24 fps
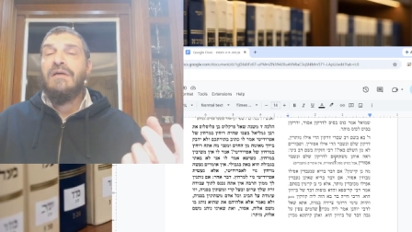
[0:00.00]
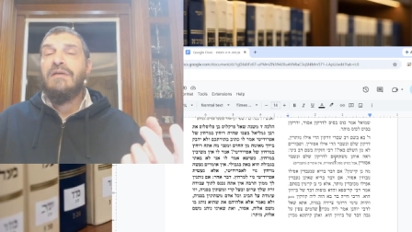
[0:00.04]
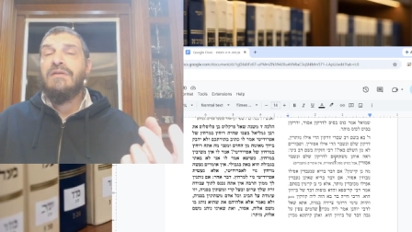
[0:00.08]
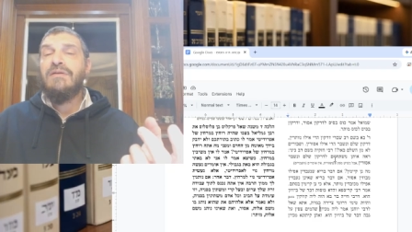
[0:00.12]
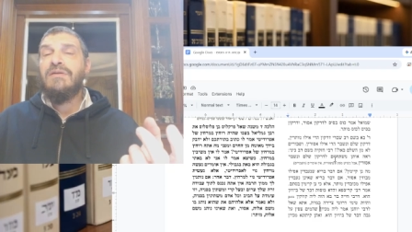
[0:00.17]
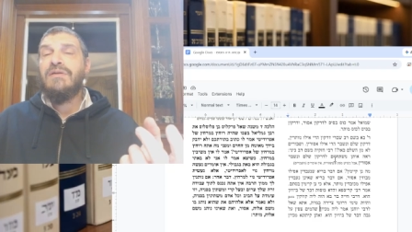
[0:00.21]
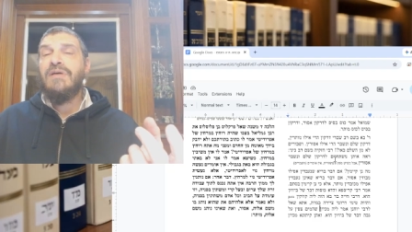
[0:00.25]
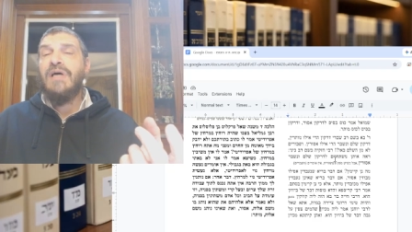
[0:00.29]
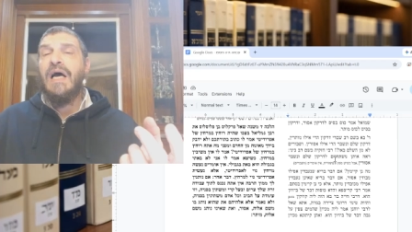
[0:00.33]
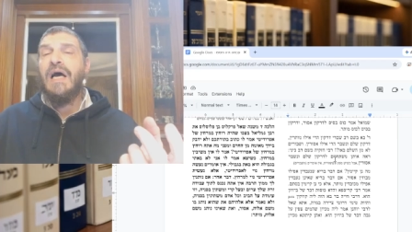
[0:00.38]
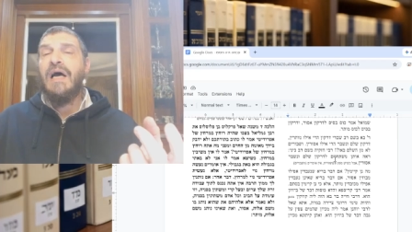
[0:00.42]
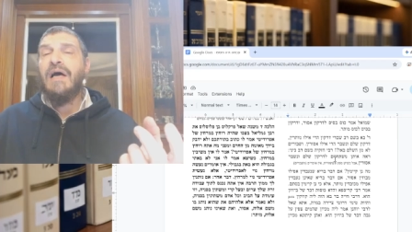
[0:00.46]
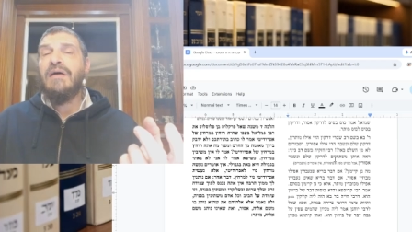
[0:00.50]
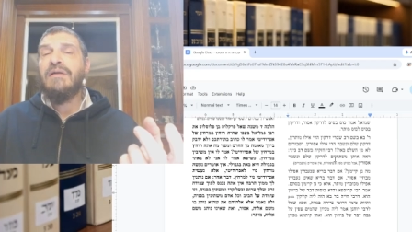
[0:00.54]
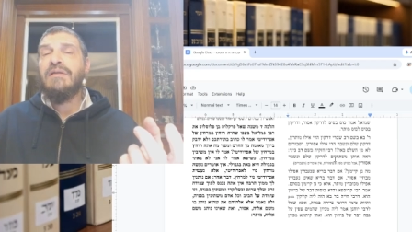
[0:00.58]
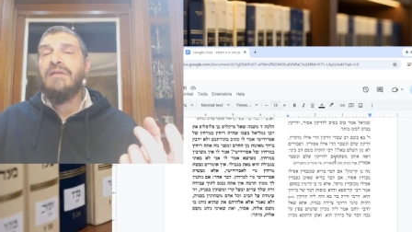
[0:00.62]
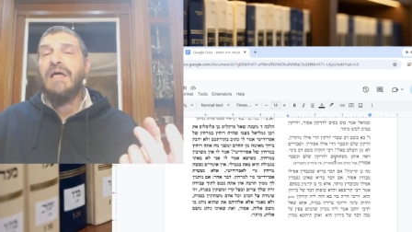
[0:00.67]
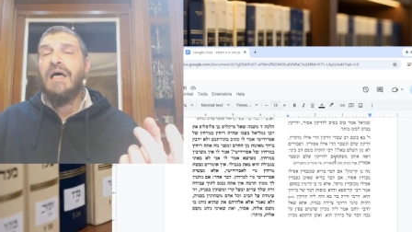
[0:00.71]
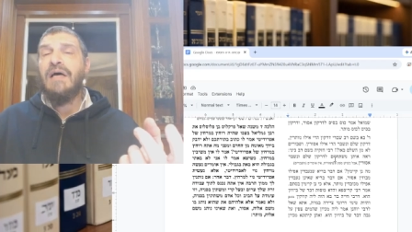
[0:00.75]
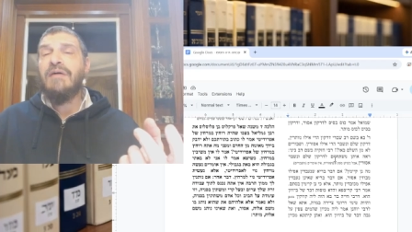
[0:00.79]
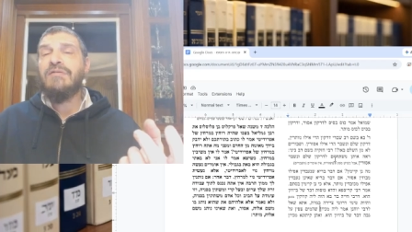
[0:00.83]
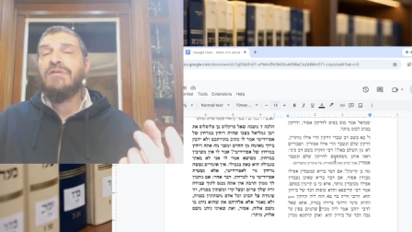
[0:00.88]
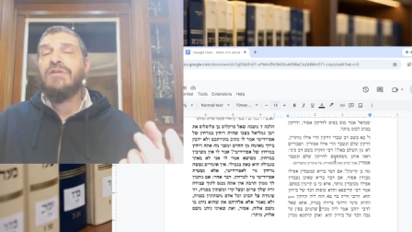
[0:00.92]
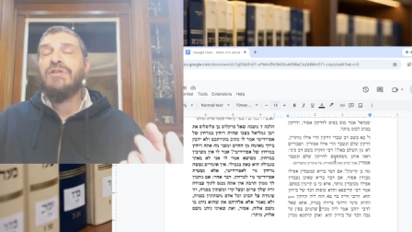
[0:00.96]

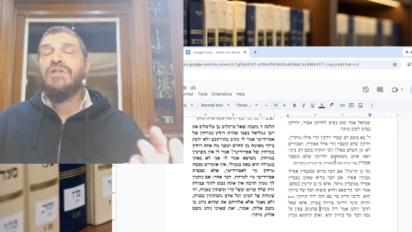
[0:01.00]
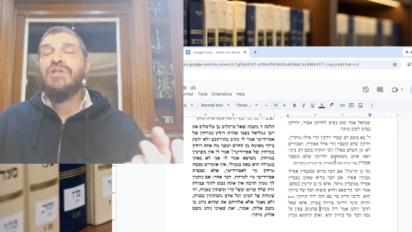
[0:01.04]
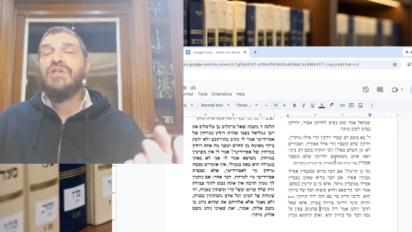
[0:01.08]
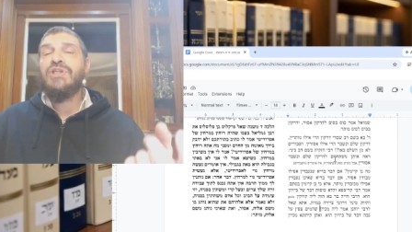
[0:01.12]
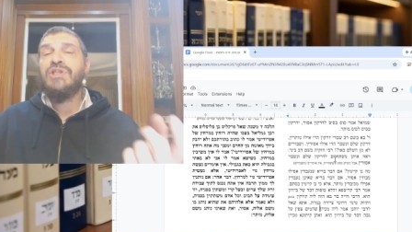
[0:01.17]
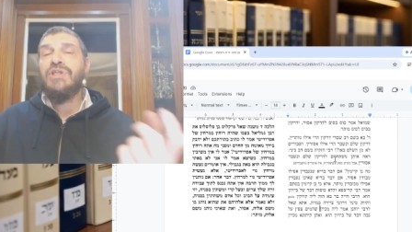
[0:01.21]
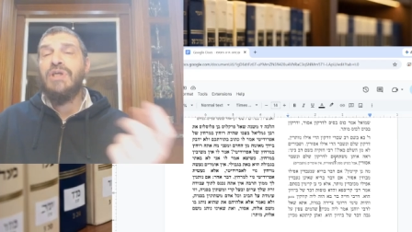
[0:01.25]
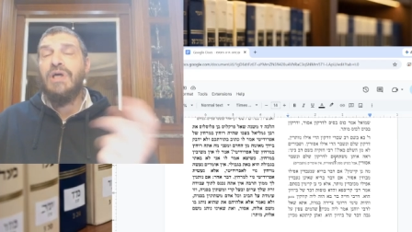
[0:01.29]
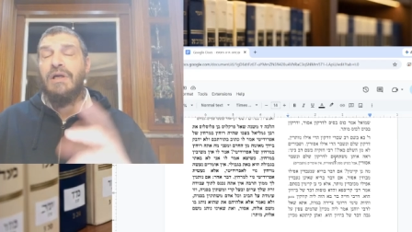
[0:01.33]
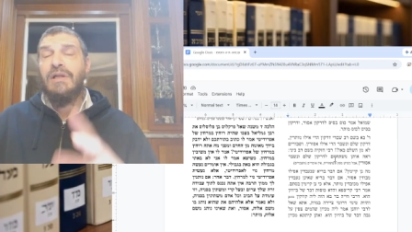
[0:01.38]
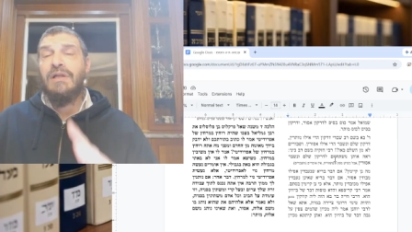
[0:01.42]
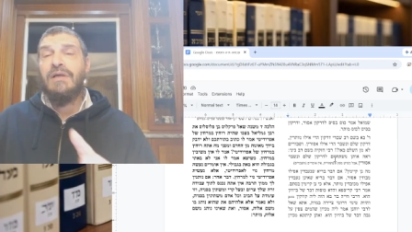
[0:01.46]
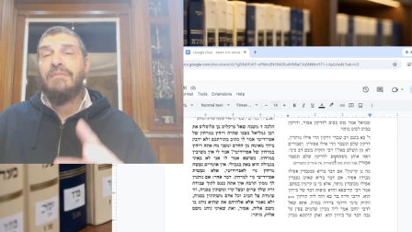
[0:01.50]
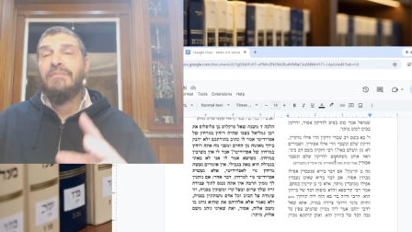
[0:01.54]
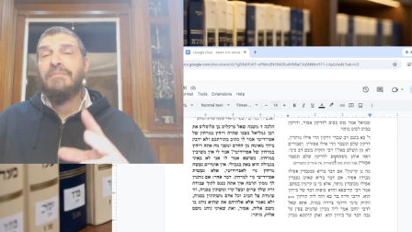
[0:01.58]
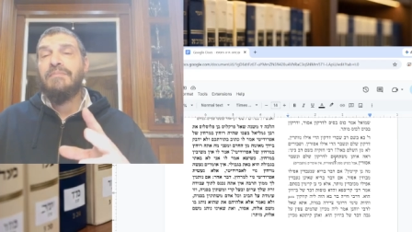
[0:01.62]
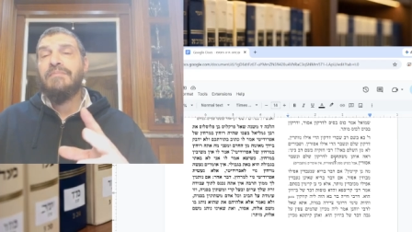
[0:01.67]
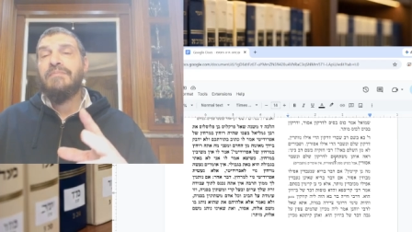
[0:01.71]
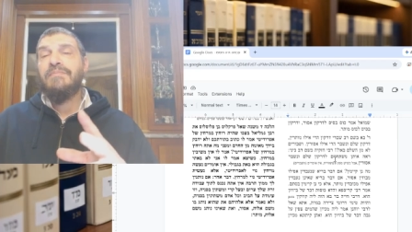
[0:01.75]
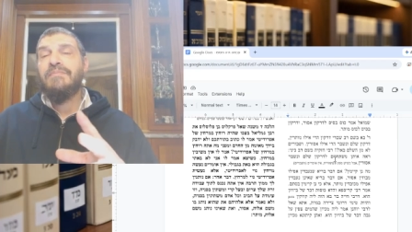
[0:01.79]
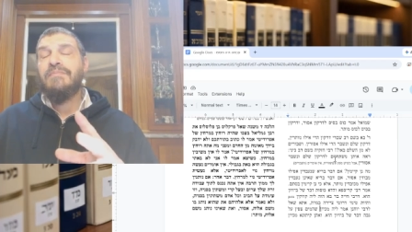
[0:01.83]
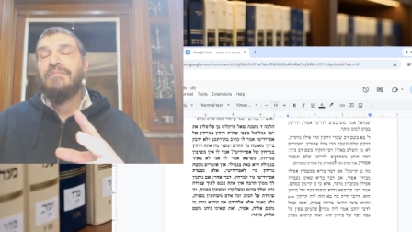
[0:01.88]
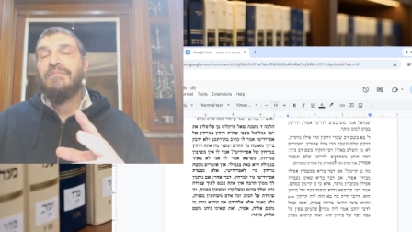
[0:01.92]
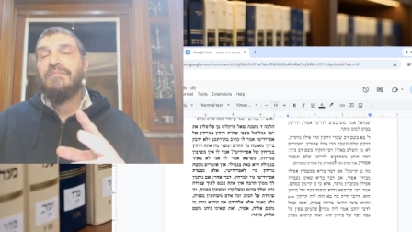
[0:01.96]
darken sholim,
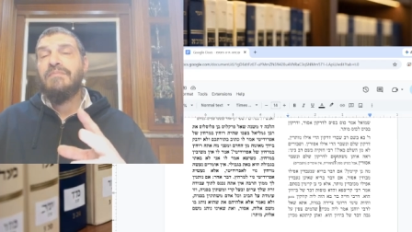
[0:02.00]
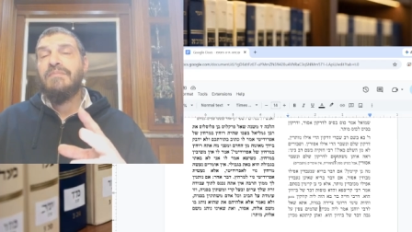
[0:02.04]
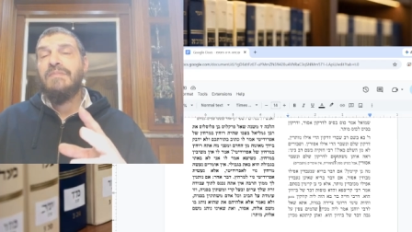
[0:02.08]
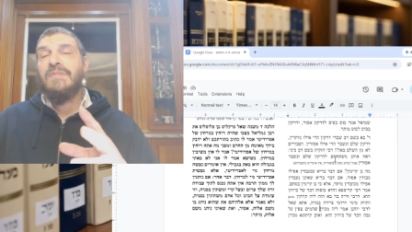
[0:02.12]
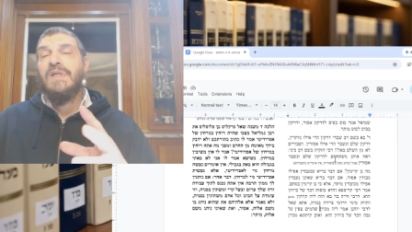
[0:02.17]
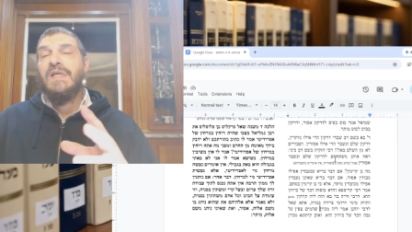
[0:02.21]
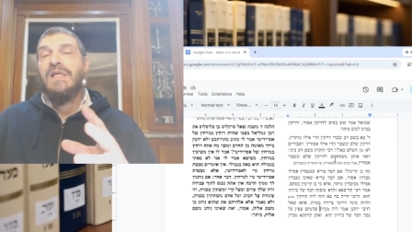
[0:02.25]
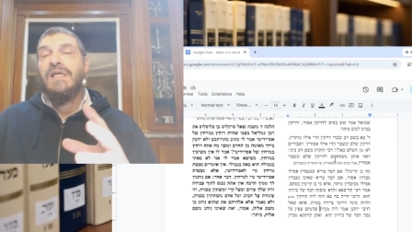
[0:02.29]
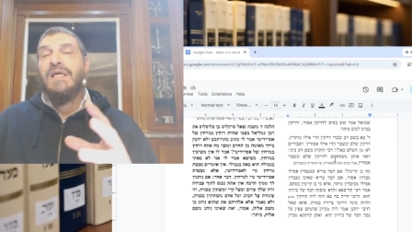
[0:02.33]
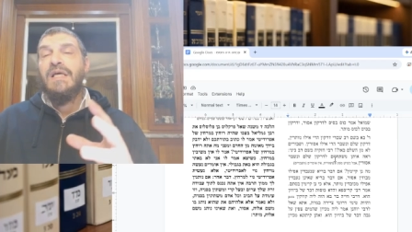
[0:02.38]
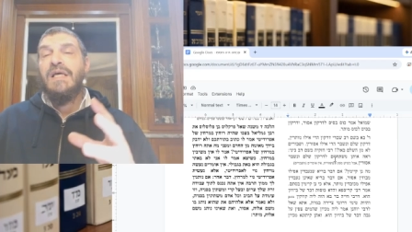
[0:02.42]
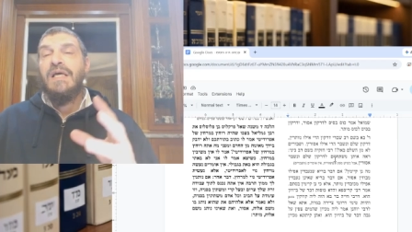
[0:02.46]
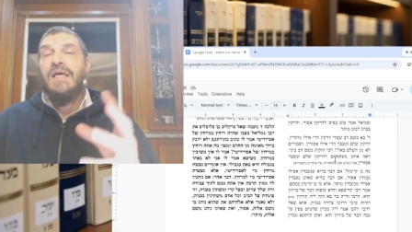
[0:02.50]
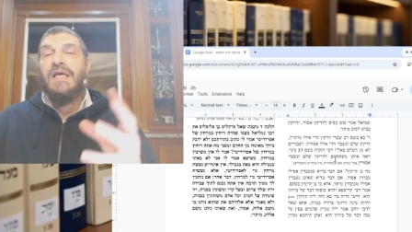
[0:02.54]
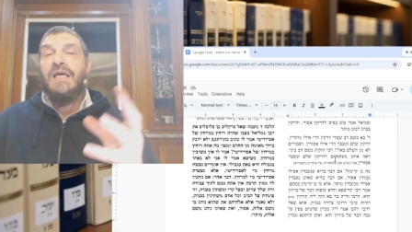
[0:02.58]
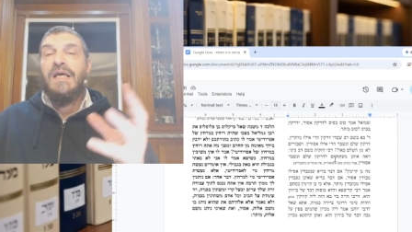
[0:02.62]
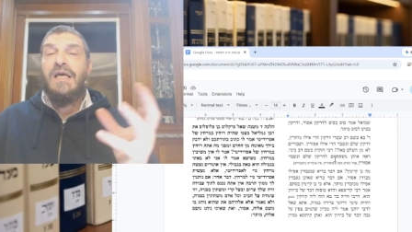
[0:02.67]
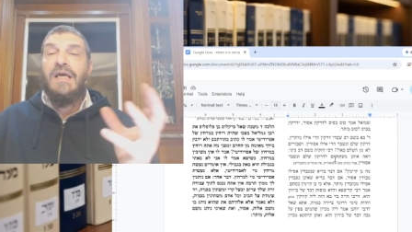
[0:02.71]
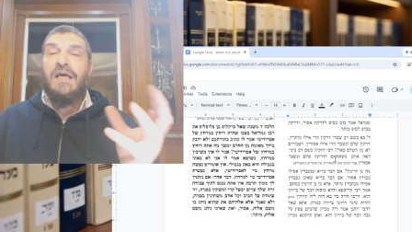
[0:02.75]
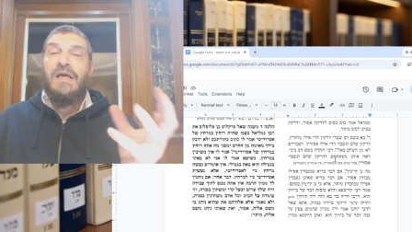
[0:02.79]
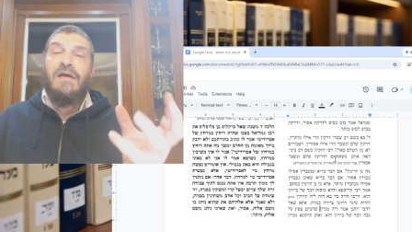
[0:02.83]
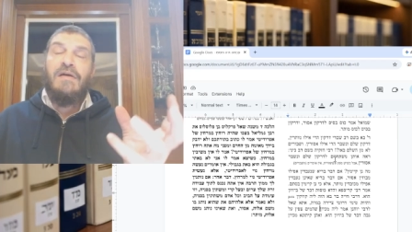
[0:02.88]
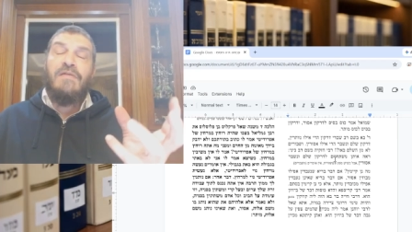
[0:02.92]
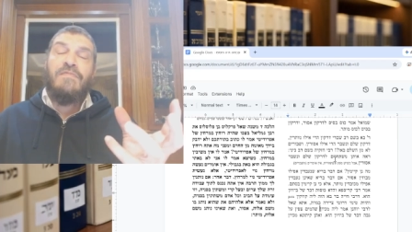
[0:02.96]

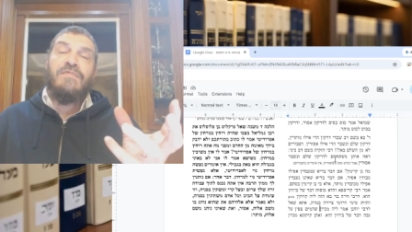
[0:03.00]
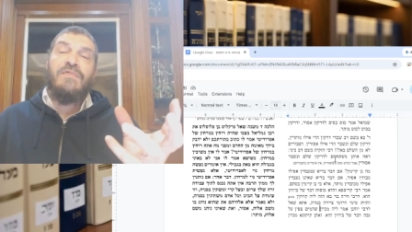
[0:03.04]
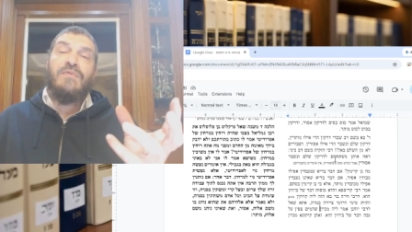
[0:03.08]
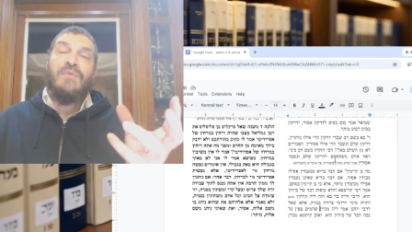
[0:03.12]
if